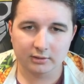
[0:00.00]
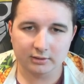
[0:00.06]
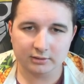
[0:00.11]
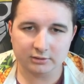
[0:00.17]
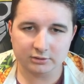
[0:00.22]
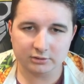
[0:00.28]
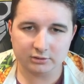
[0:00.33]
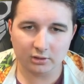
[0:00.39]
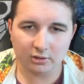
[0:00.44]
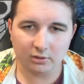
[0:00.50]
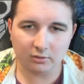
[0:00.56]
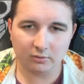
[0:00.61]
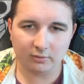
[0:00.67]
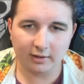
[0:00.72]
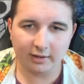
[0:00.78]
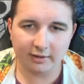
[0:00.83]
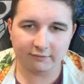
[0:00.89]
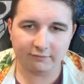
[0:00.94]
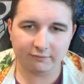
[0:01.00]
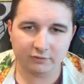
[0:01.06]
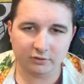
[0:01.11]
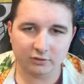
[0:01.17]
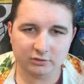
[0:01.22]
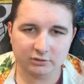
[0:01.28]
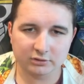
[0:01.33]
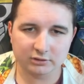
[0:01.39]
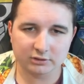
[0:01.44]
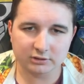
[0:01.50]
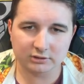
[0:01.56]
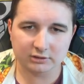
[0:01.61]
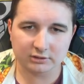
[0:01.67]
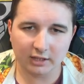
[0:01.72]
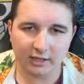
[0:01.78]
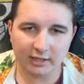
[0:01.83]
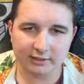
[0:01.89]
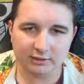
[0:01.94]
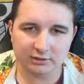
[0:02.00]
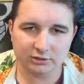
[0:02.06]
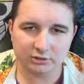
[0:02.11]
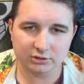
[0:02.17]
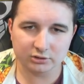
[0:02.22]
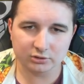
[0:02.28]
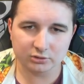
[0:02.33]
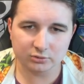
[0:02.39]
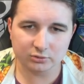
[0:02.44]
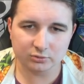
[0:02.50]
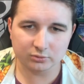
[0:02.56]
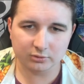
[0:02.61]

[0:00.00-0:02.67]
And so I first decide to